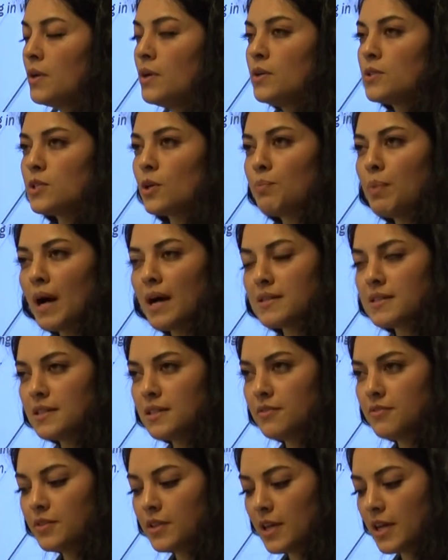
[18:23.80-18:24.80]
So
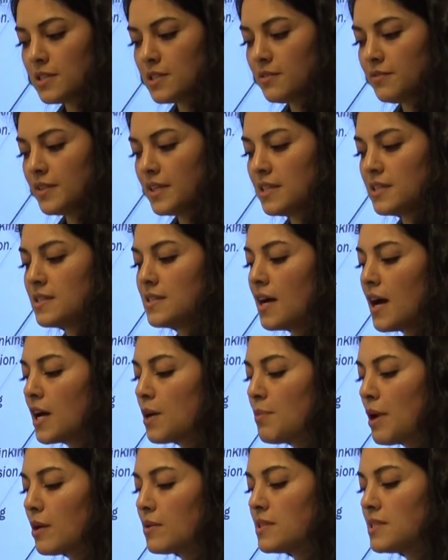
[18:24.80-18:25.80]
positive philosophy is not
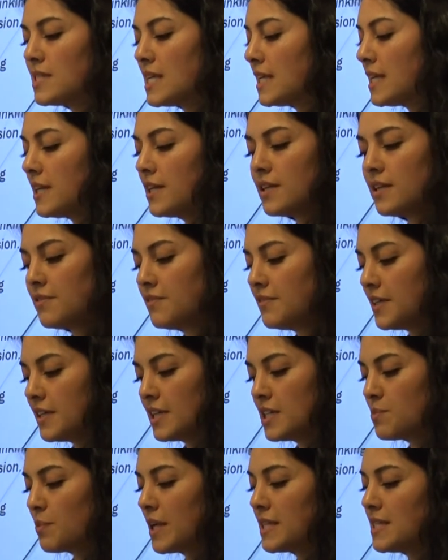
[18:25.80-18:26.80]
about seeking good
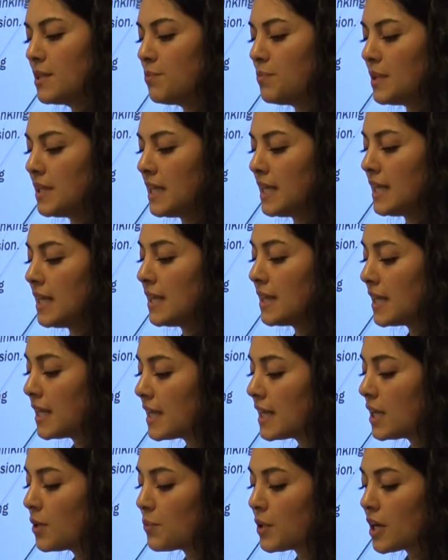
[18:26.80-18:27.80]
feelings by simply
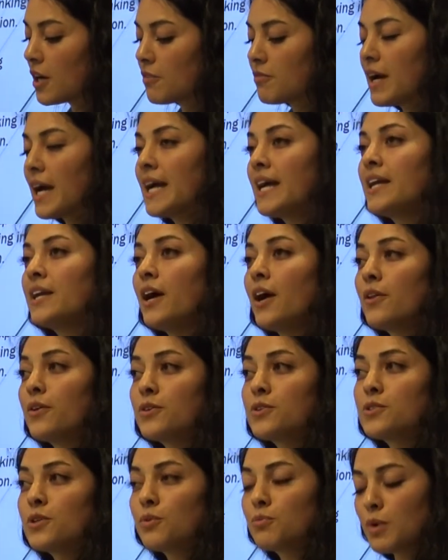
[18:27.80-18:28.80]
thinking we are right and
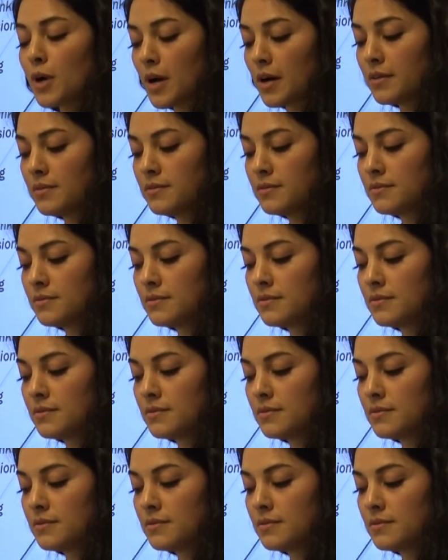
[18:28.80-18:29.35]
others are wrong.